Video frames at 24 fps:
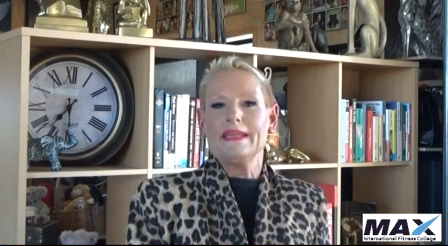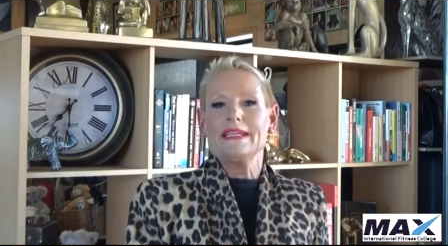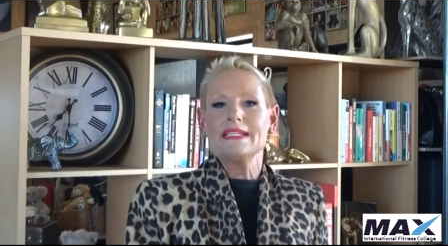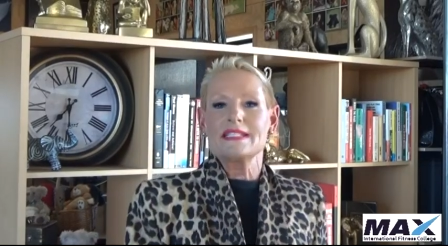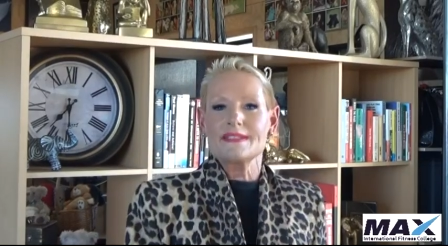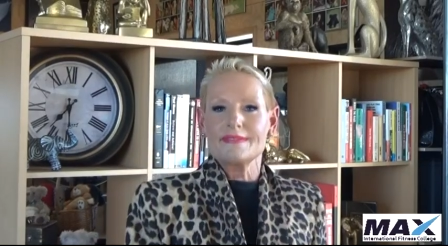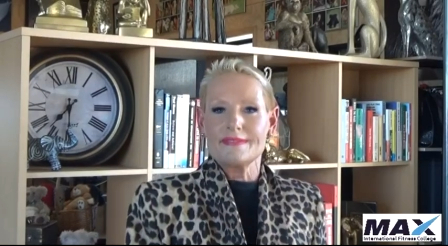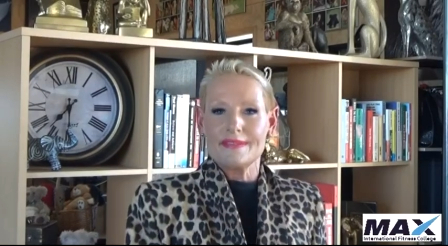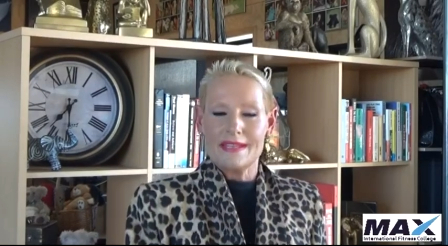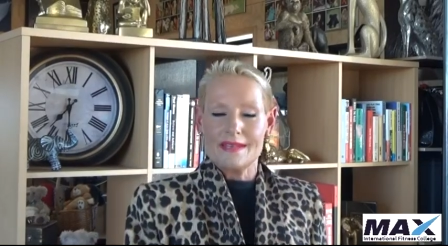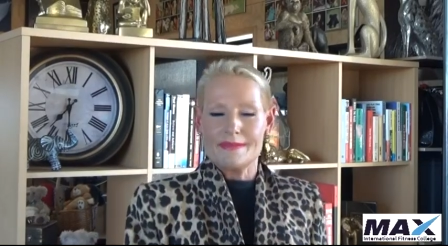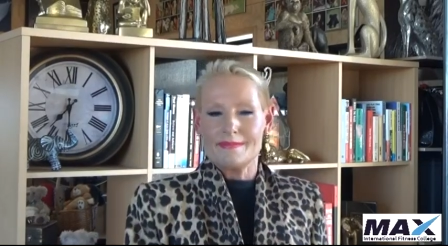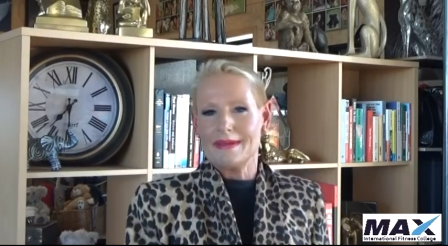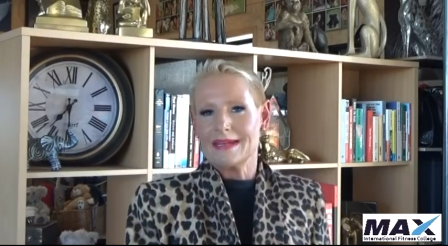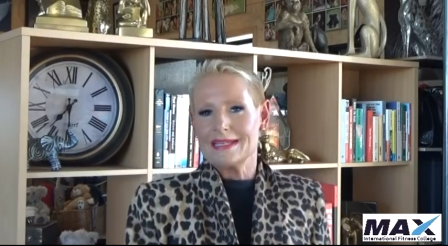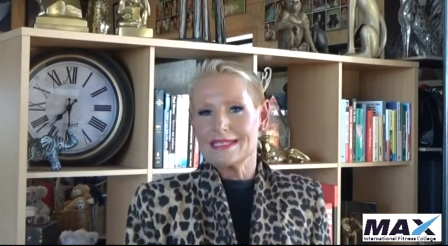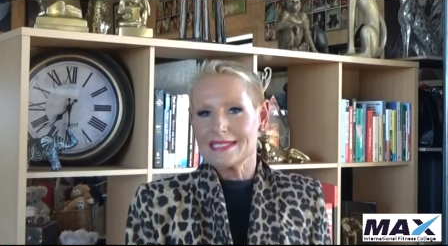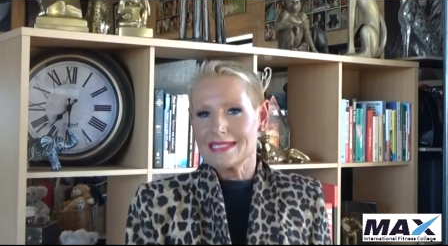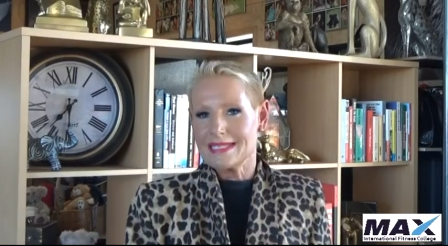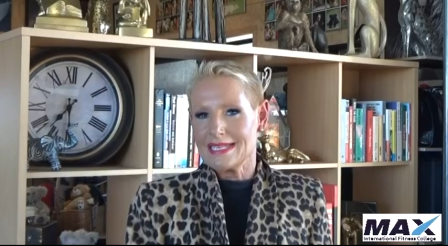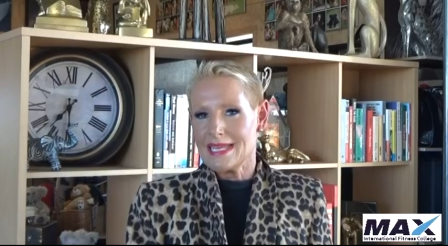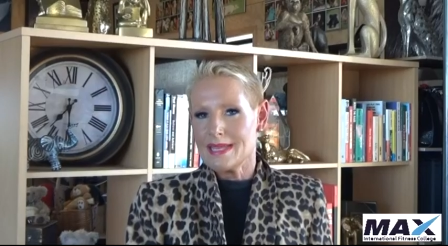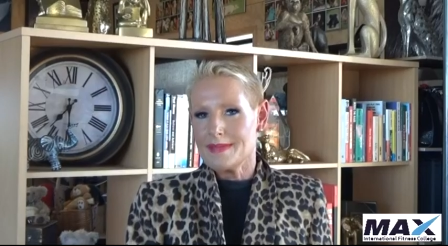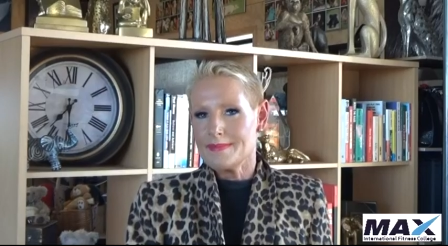peacefully in my
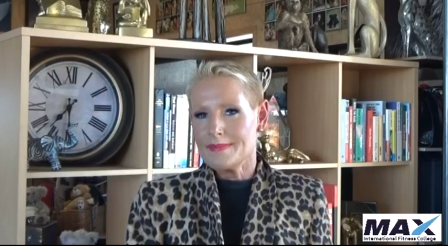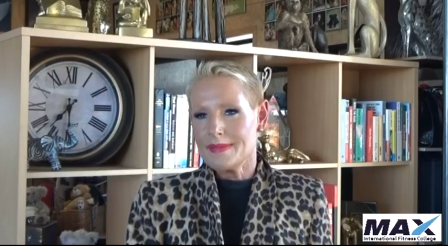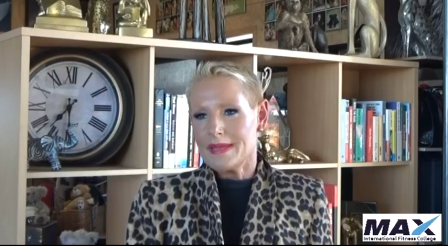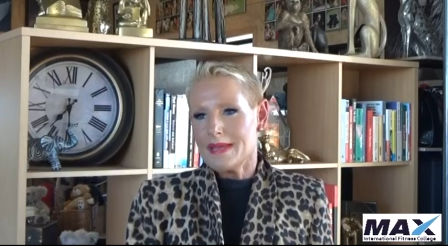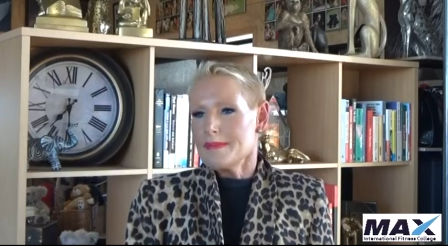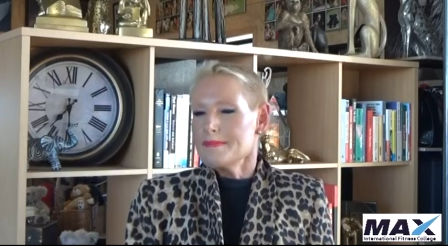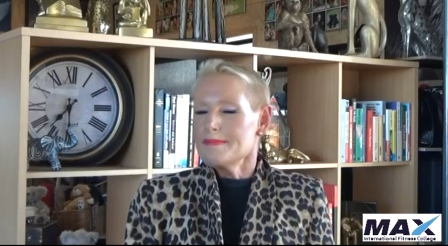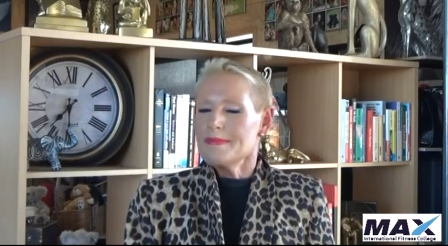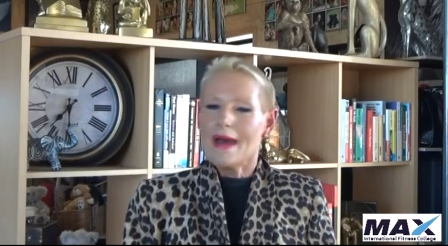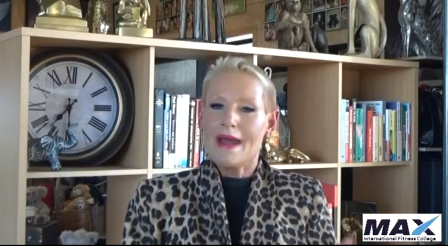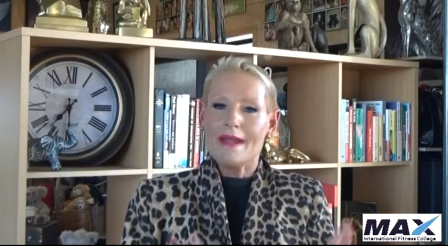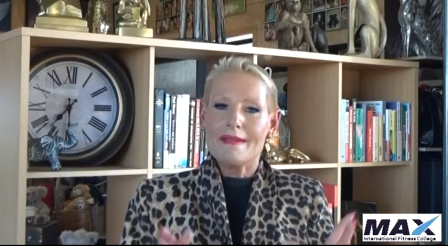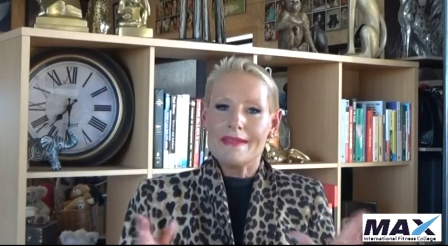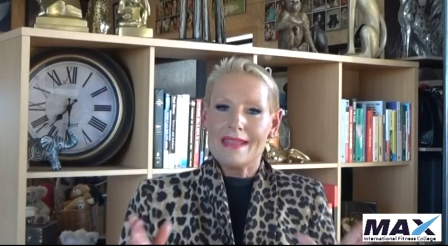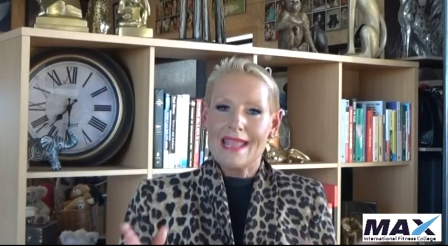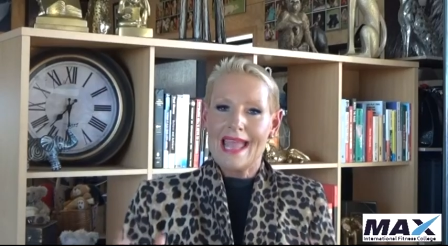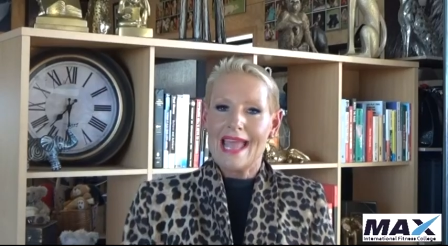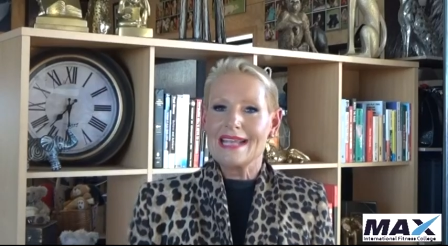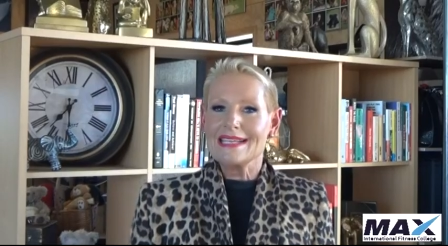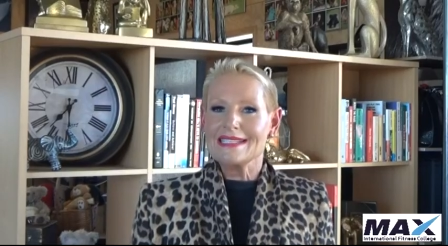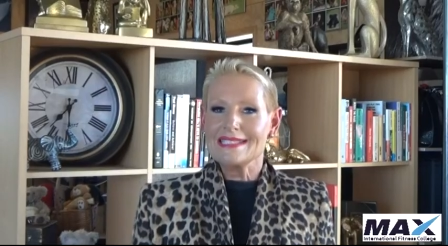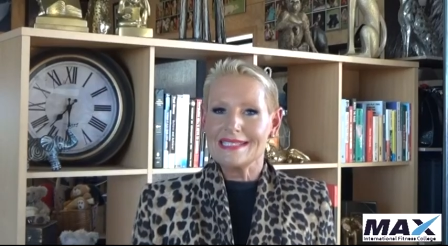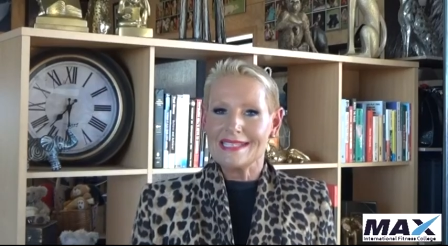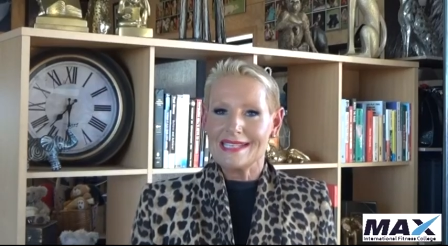sleep, barring
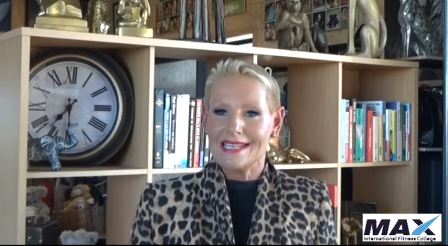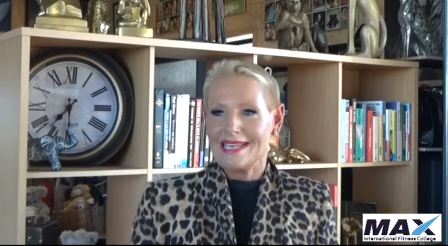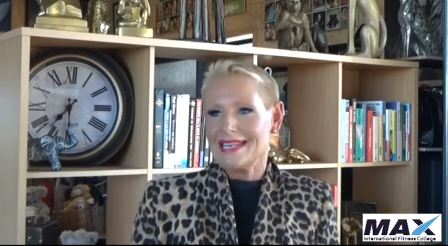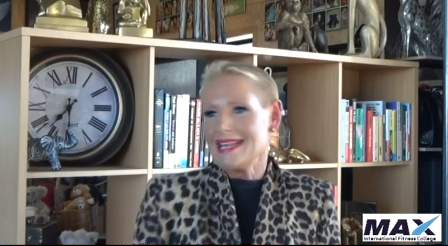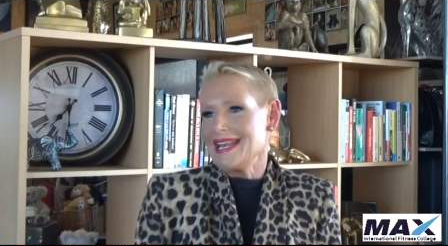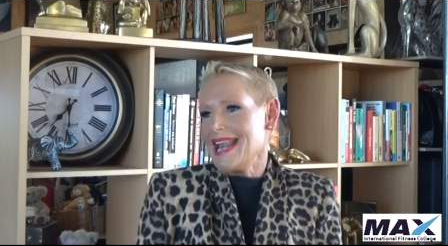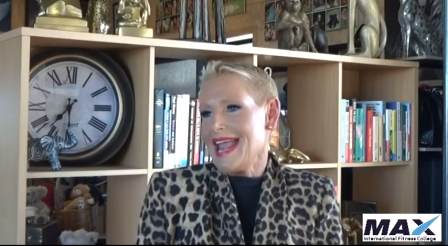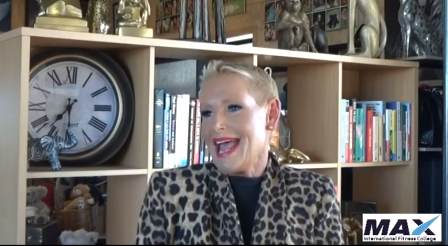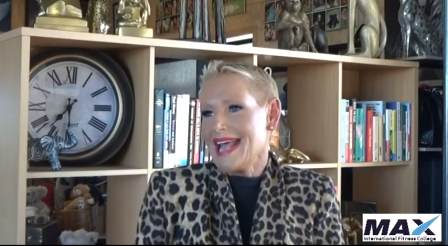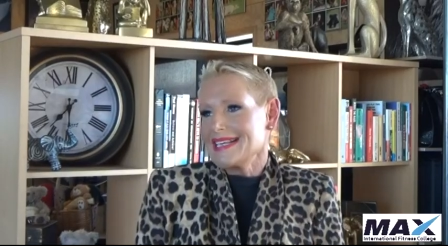accident.